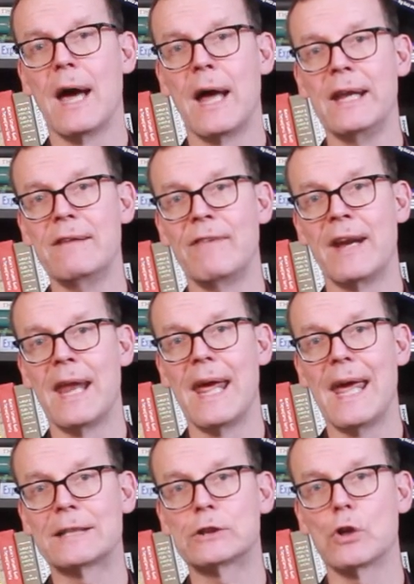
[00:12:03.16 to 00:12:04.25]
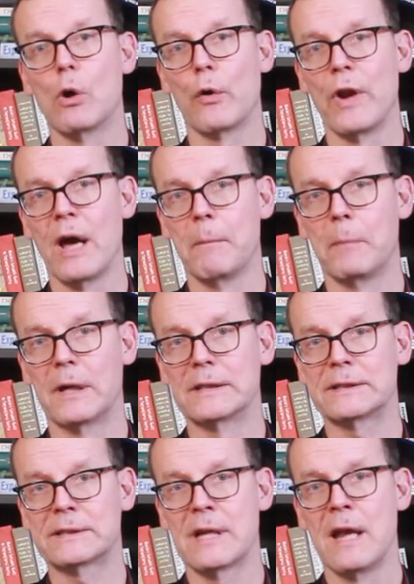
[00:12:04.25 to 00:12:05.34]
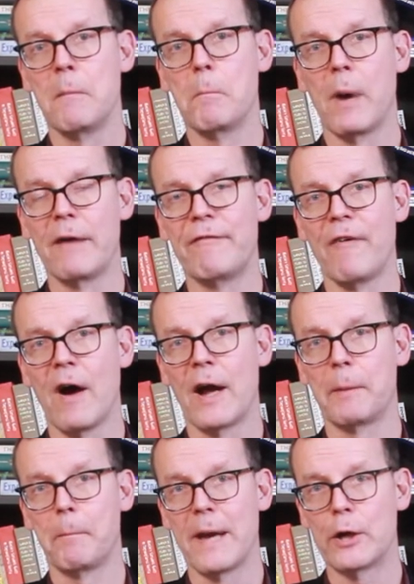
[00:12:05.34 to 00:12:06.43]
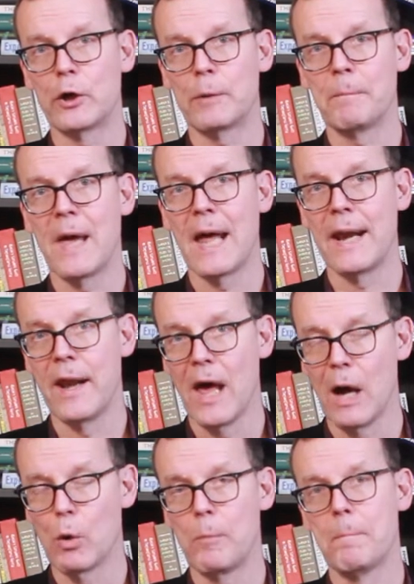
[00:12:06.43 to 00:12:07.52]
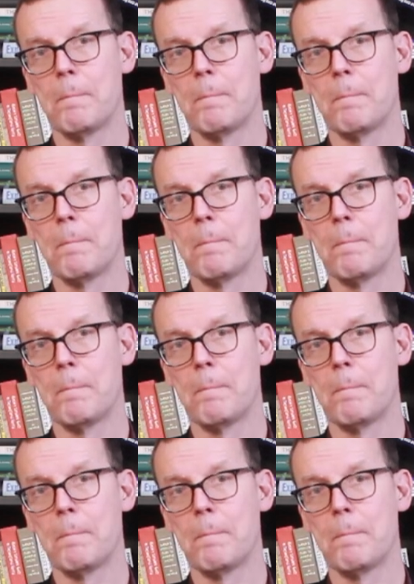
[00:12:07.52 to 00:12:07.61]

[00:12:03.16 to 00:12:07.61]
and even X-goal numbers by far better. And now,